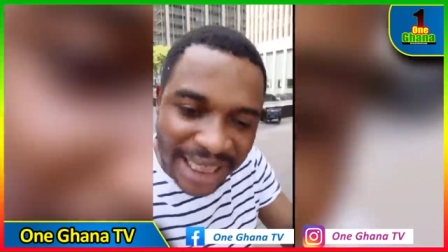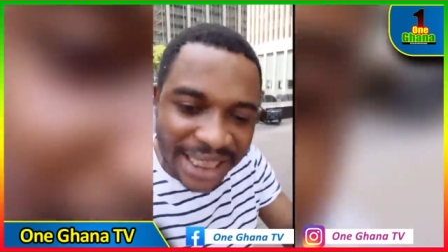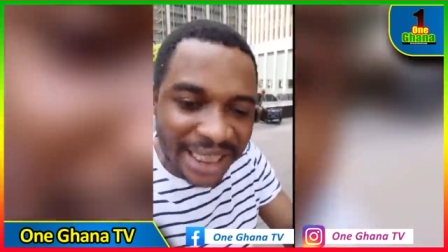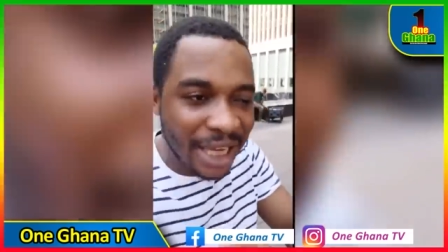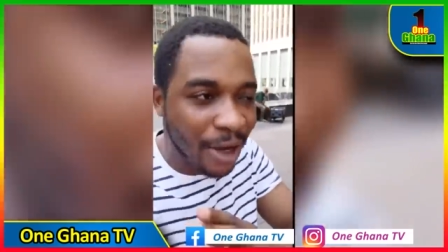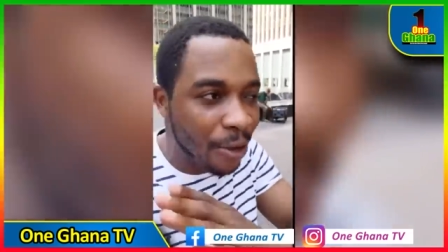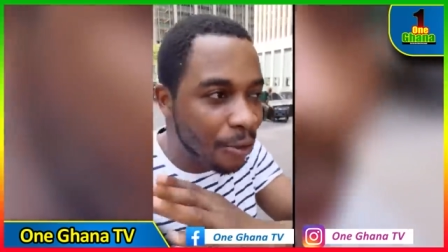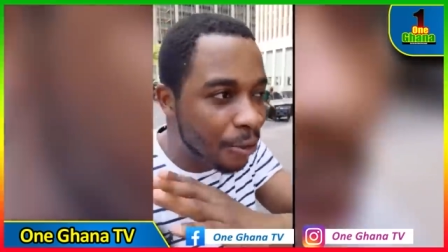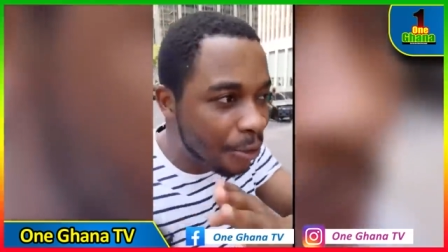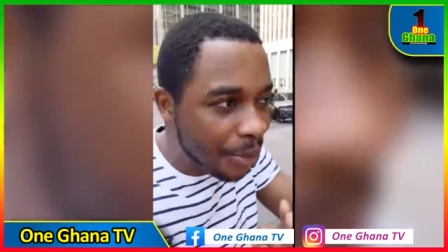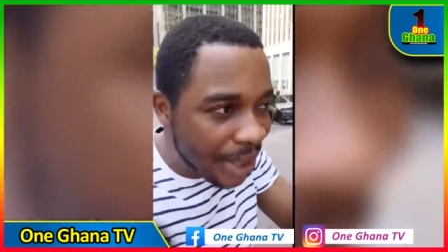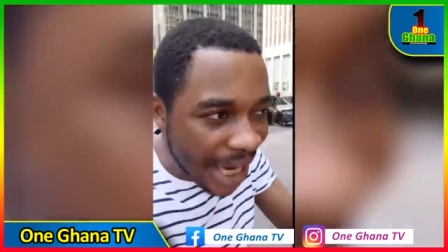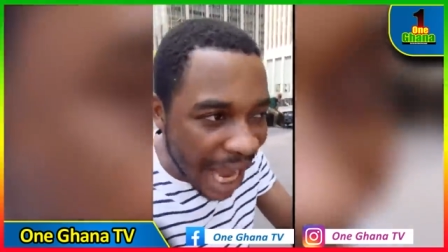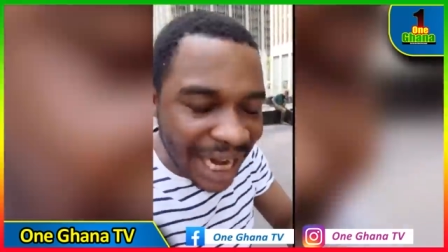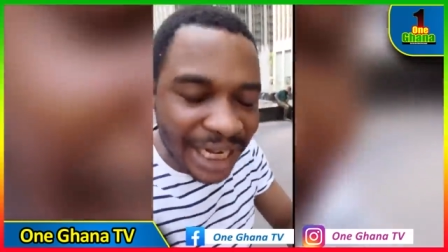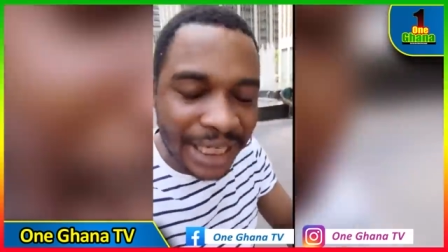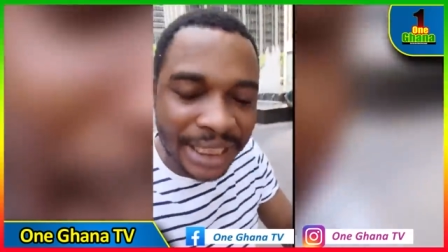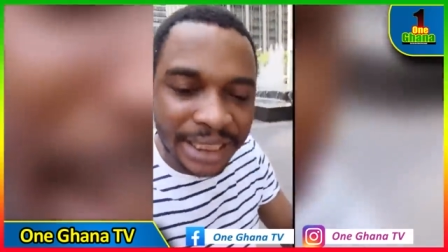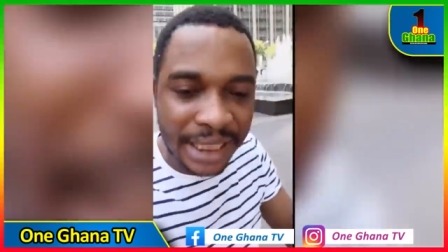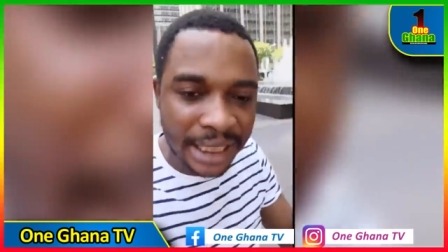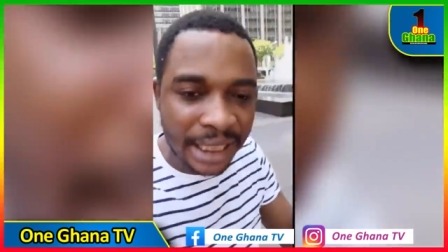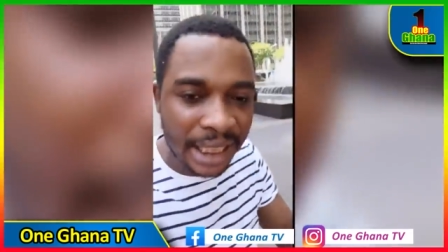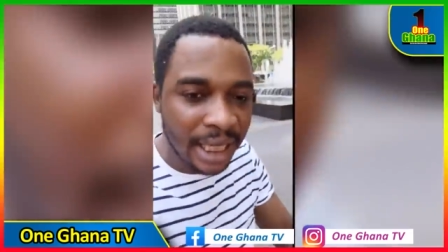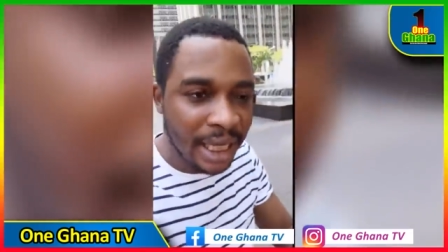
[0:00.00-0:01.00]
it's the
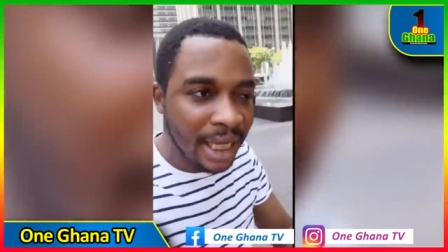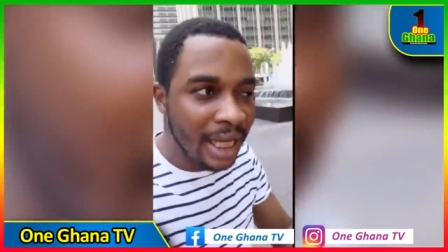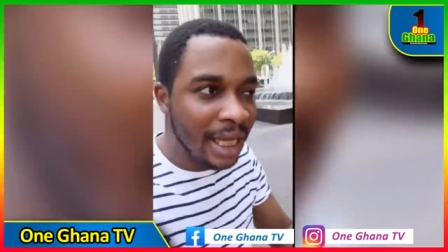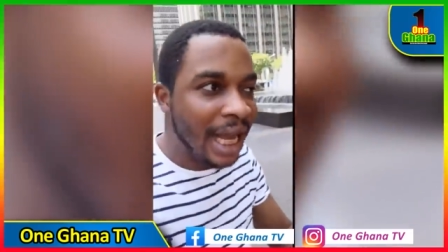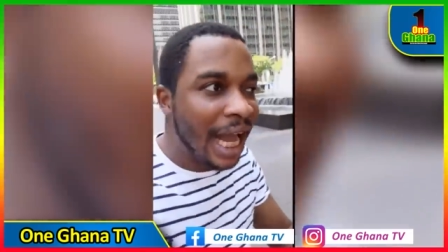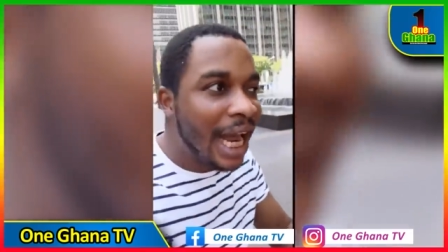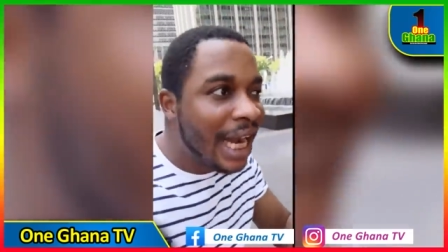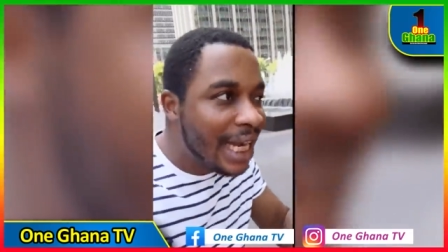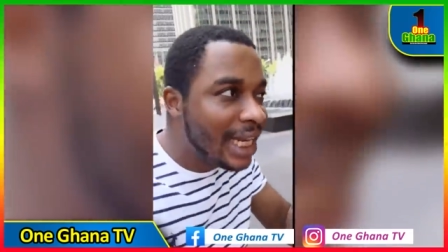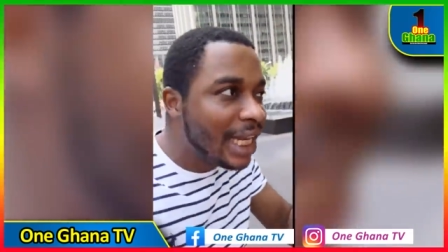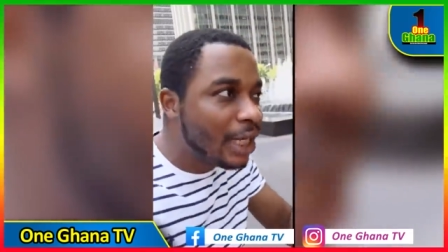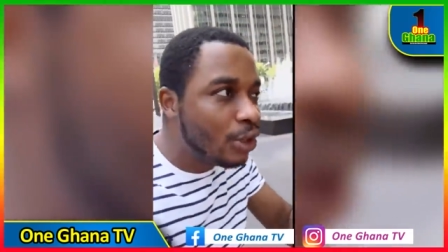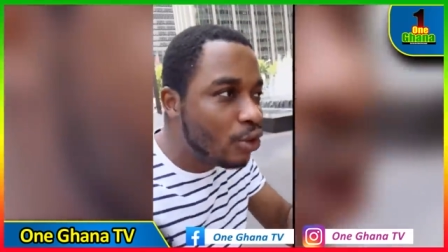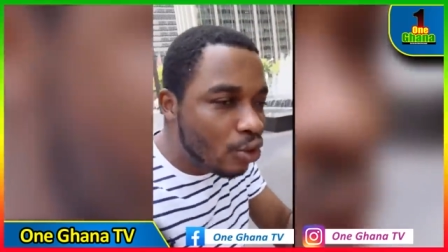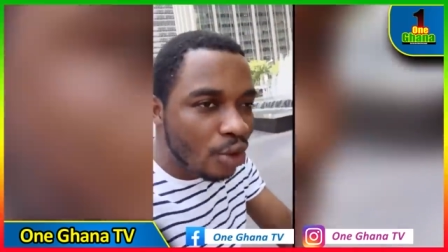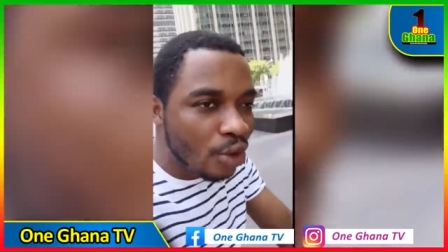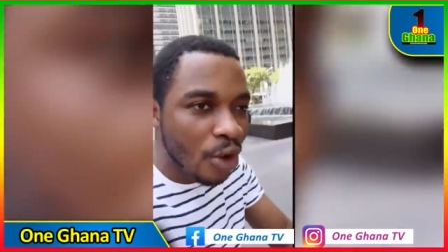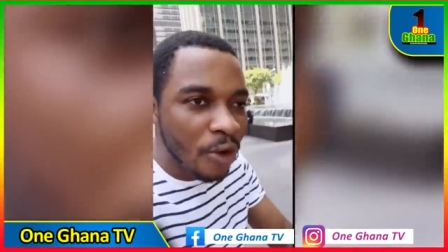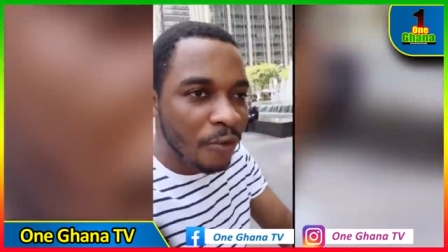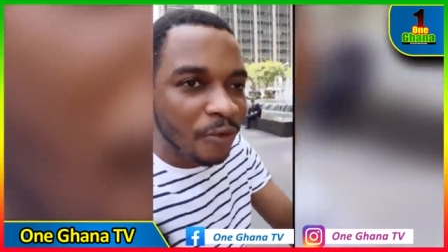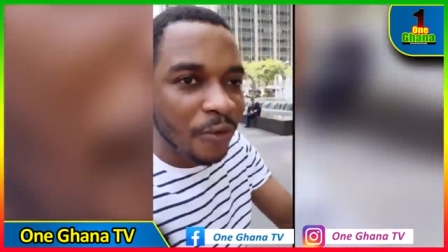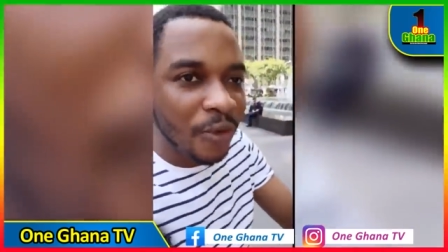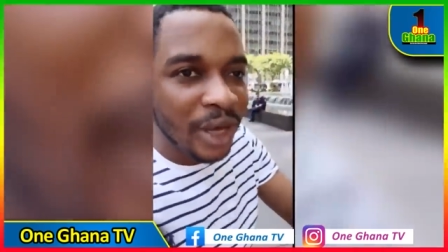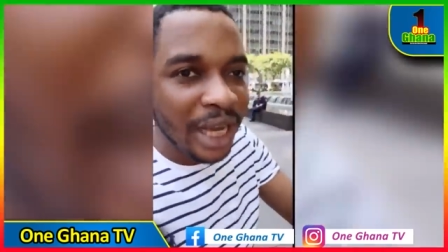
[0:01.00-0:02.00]
reality. And the
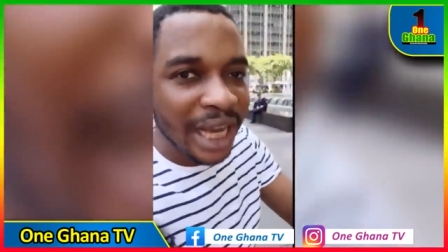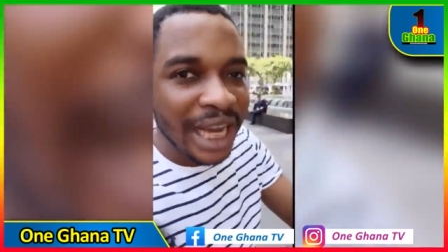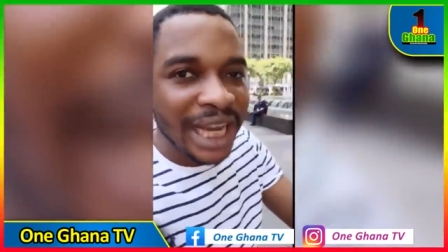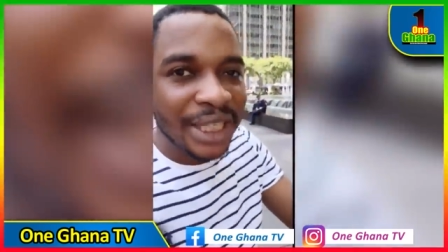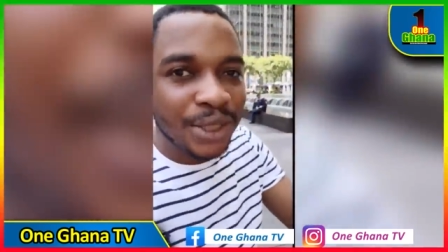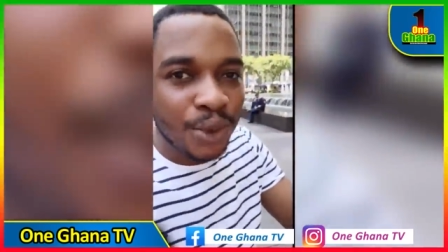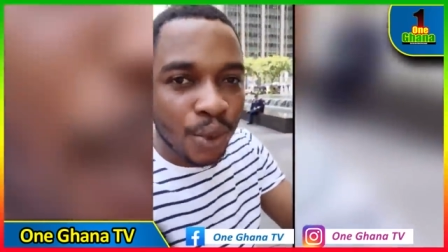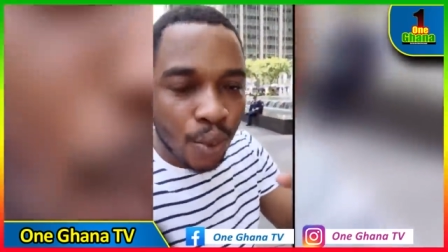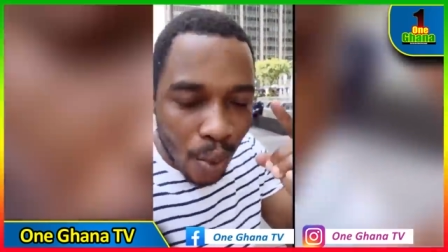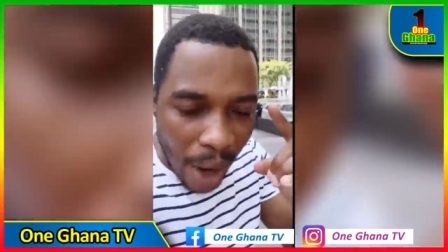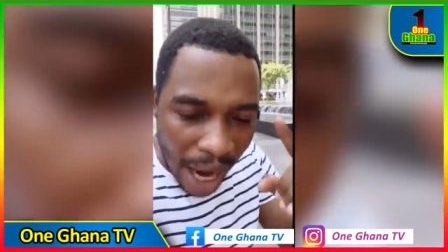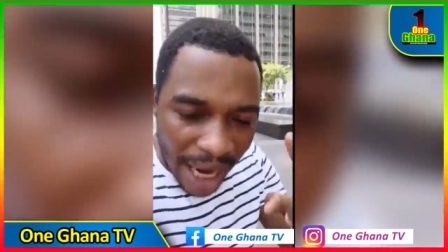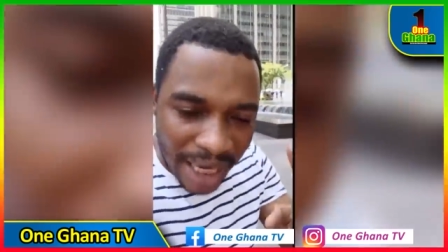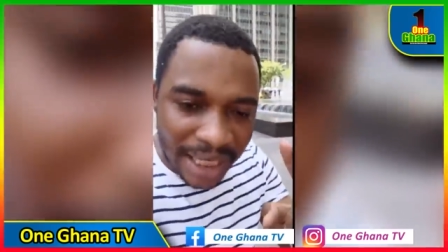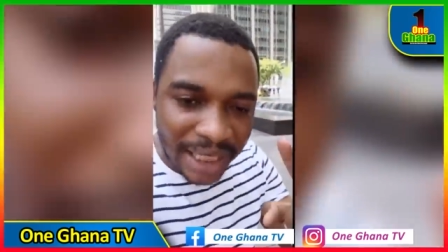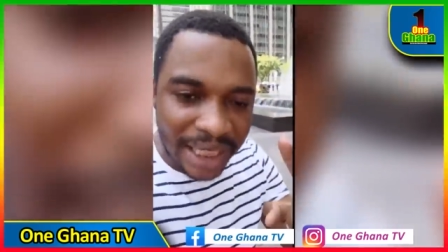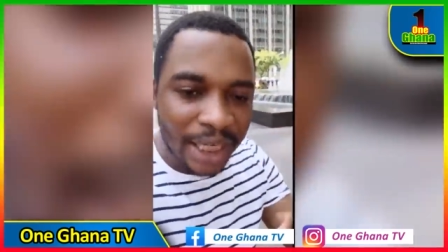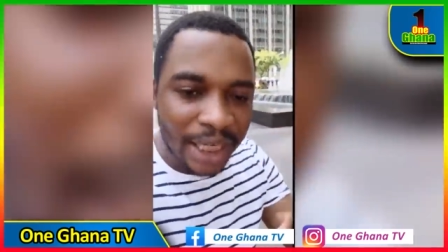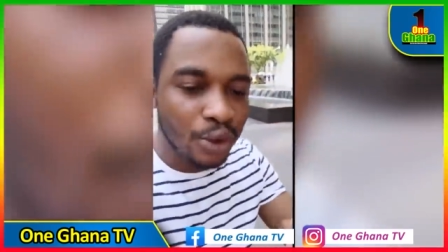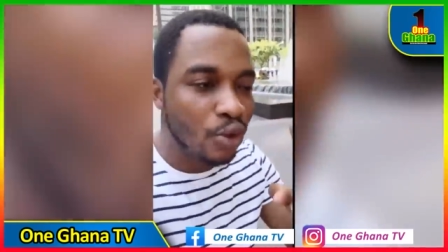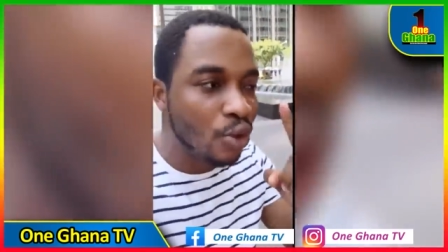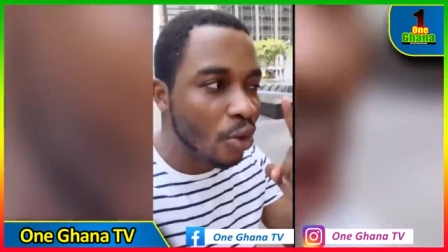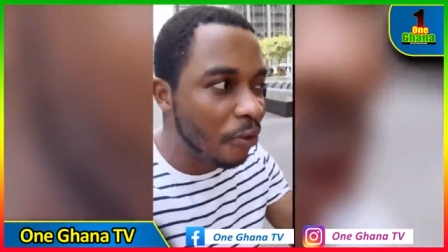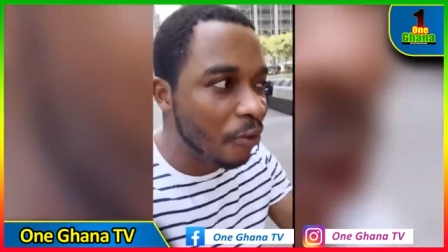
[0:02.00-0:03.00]
truth is one,
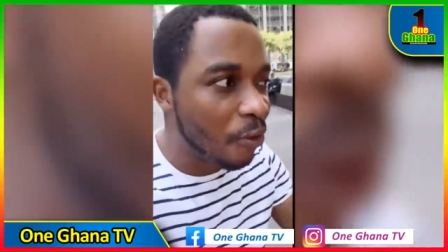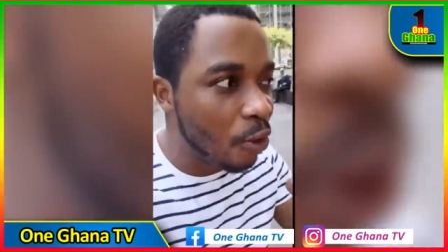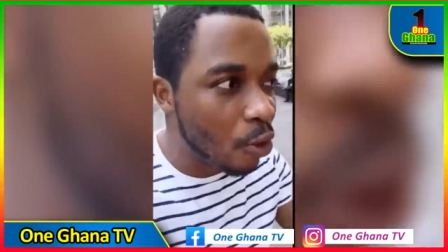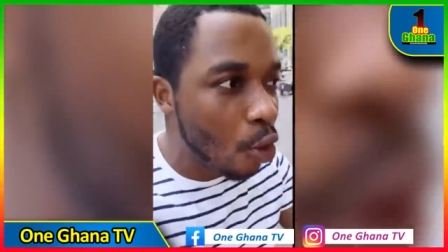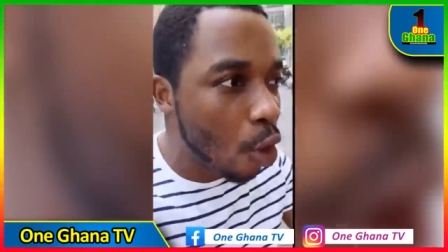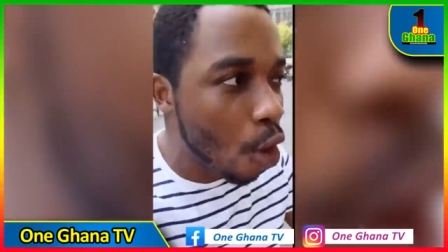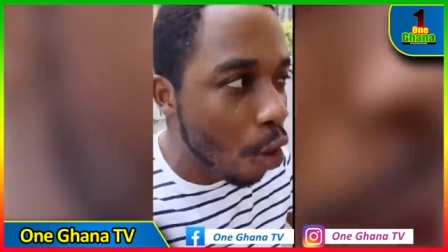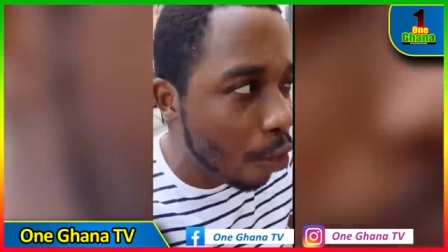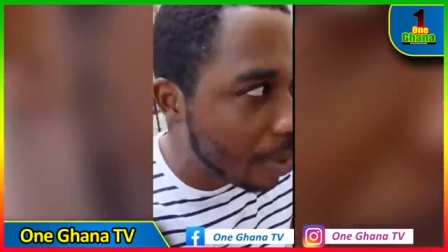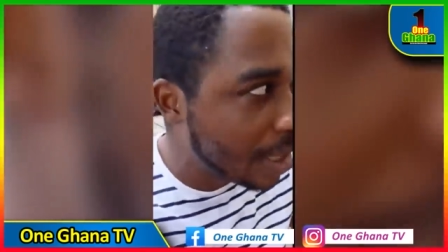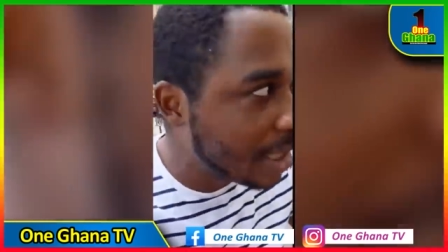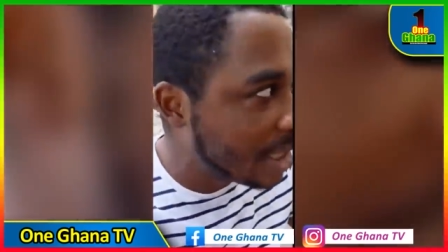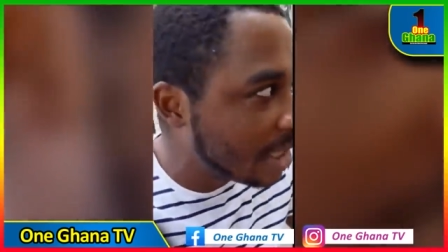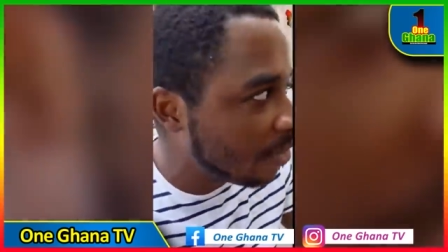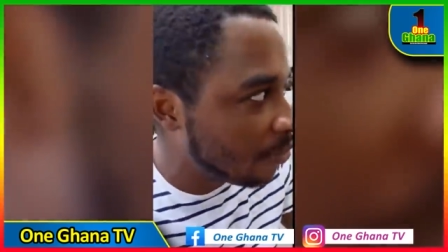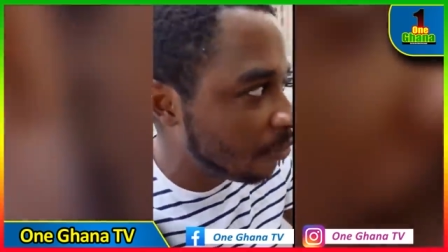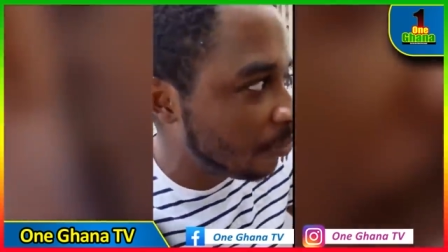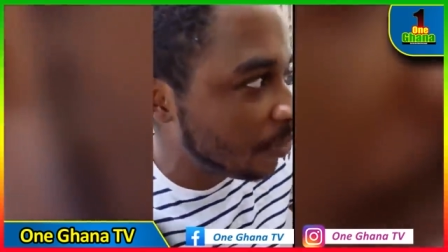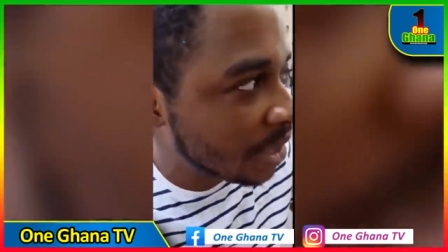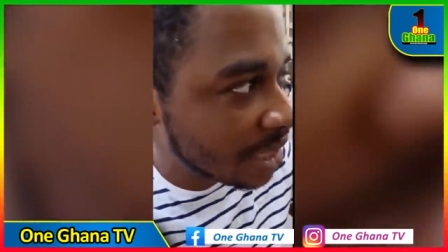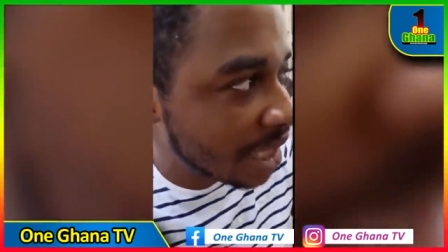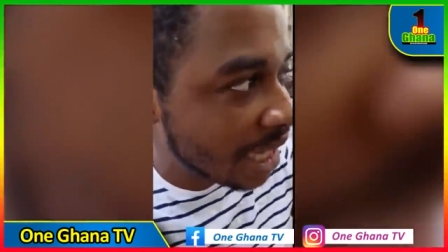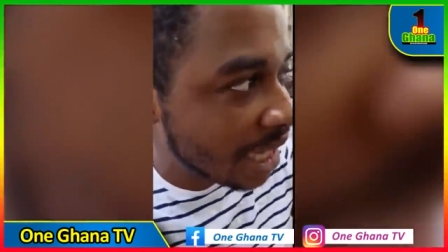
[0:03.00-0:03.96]
the truth will always defeat